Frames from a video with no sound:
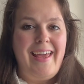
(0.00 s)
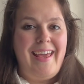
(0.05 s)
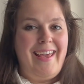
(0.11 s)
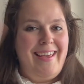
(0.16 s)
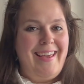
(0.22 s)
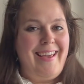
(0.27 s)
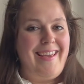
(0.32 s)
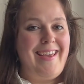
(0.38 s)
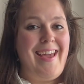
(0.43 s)

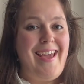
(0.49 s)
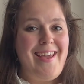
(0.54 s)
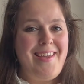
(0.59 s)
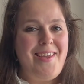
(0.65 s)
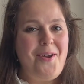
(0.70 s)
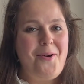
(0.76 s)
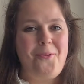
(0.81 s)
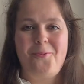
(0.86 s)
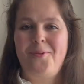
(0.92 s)

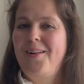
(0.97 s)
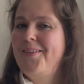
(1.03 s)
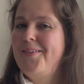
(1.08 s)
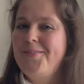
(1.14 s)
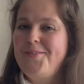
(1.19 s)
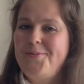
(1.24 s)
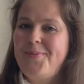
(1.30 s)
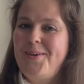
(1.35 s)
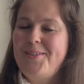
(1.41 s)
Hey, welcome
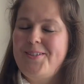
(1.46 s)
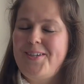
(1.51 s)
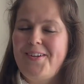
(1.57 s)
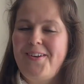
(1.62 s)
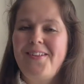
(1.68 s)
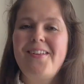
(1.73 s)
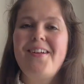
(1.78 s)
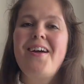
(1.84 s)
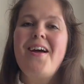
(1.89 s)
to my
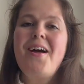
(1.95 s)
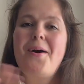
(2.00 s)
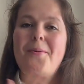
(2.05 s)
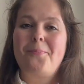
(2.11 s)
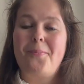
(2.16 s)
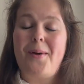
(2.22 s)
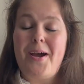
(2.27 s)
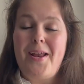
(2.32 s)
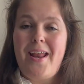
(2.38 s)
channel.
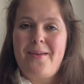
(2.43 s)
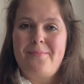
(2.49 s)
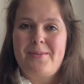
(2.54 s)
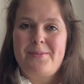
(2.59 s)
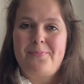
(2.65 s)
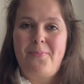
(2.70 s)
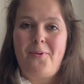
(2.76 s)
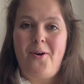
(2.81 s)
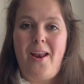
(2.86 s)
My name
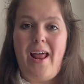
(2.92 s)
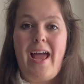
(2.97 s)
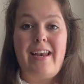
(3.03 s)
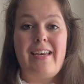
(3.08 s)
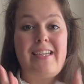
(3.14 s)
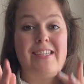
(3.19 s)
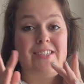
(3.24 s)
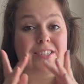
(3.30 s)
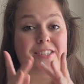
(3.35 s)
is Paula
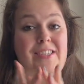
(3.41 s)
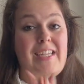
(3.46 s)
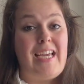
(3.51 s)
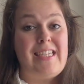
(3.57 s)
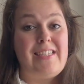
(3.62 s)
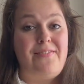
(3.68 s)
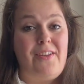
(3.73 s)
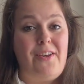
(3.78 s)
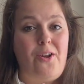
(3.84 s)
and in
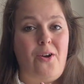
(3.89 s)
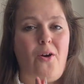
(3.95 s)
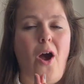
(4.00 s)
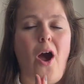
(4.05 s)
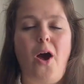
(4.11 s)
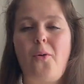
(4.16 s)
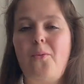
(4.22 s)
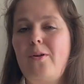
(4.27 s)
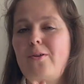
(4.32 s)
today's video
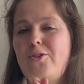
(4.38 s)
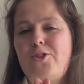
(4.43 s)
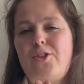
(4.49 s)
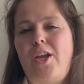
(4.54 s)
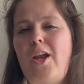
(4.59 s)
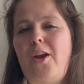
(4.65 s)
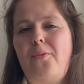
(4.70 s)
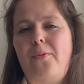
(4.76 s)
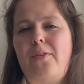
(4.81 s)
I will
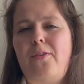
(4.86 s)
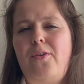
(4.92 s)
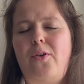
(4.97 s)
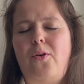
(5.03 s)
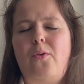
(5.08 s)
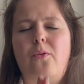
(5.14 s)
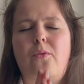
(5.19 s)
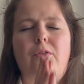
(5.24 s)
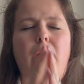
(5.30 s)
share with
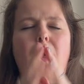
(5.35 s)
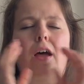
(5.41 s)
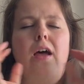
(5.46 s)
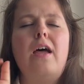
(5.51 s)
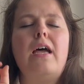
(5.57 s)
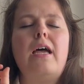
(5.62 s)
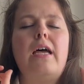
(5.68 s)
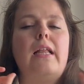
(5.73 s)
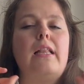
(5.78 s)
you the
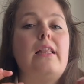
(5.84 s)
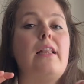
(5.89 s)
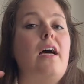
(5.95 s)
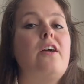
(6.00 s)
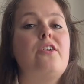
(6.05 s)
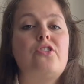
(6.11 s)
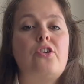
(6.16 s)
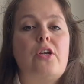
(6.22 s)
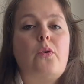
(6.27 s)

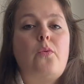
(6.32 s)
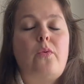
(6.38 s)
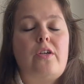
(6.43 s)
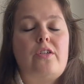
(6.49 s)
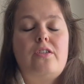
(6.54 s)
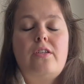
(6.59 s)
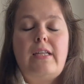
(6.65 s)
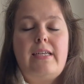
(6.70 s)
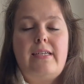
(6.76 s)
luxury
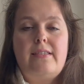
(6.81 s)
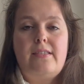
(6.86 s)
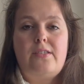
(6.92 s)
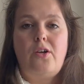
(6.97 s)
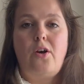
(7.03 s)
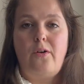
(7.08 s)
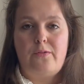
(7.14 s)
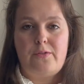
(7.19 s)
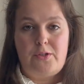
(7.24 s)
wish list of